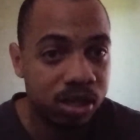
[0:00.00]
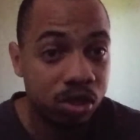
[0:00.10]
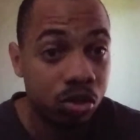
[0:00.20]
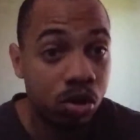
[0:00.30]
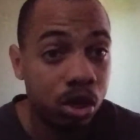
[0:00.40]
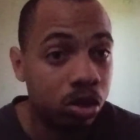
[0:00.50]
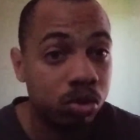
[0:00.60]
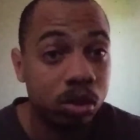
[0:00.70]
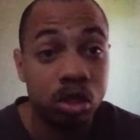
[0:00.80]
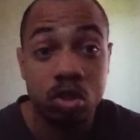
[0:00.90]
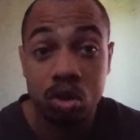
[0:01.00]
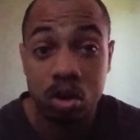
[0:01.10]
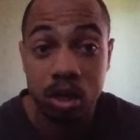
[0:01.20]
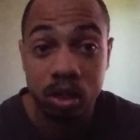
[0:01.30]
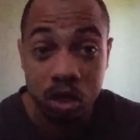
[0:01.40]
Sora knows what
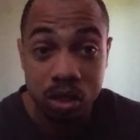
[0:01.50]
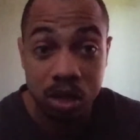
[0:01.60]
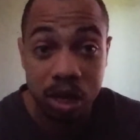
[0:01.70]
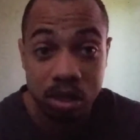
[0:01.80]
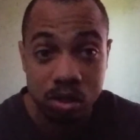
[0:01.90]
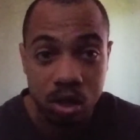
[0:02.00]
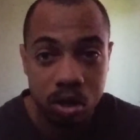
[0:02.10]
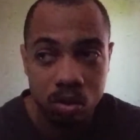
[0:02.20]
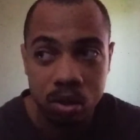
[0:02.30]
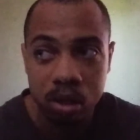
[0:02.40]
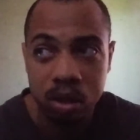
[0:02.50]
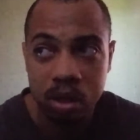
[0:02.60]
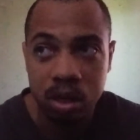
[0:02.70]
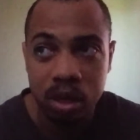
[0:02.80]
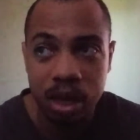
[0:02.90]
Yozora looks like. So
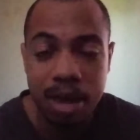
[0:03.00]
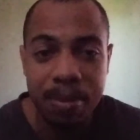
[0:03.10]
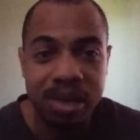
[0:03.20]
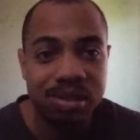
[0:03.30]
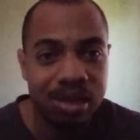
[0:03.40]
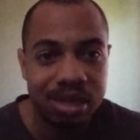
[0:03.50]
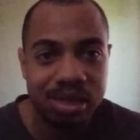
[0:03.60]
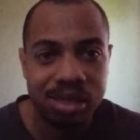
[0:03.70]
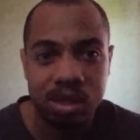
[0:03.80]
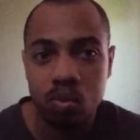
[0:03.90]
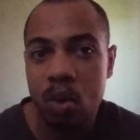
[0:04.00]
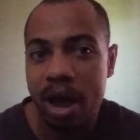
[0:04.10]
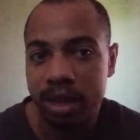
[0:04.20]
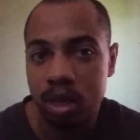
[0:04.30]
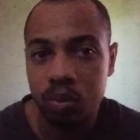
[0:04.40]
it makes sense
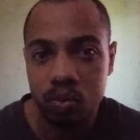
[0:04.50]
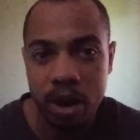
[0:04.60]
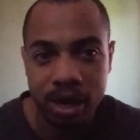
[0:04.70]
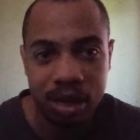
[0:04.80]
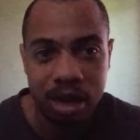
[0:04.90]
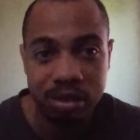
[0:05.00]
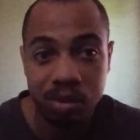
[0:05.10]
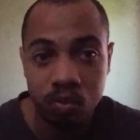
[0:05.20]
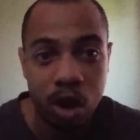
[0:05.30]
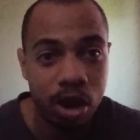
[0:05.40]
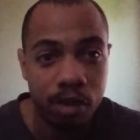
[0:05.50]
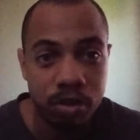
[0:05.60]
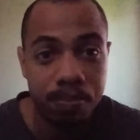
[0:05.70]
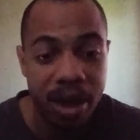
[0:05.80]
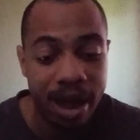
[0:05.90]
why he would recognize him right off the
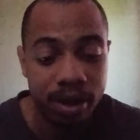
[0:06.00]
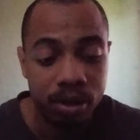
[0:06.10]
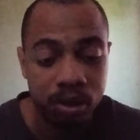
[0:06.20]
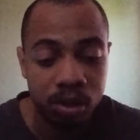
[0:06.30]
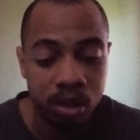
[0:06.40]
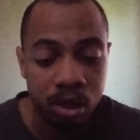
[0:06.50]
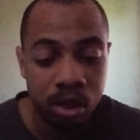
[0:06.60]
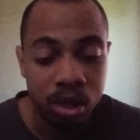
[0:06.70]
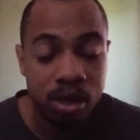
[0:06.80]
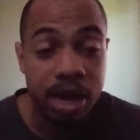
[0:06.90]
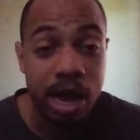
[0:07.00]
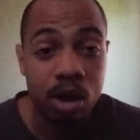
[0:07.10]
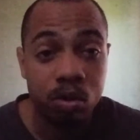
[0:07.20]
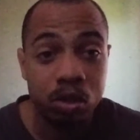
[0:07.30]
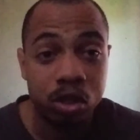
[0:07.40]
bat.
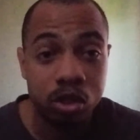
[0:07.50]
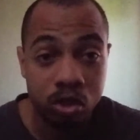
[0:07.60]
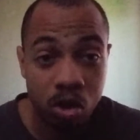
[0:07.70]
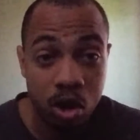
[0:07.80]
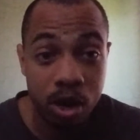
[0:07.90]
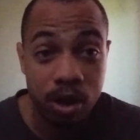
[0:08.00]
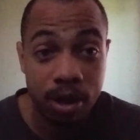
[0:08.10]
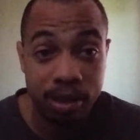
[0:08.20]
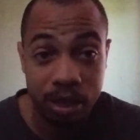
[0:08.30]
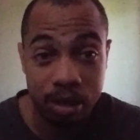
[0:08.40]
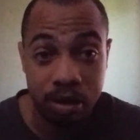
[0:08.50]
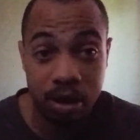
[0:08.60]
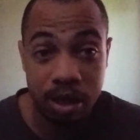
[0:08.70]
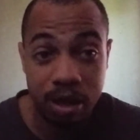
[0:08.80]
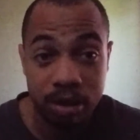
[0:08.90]
Now, Yozora, on the other
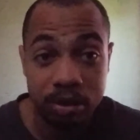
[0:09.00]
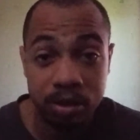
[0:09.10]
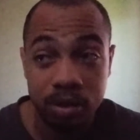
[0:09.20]
hand,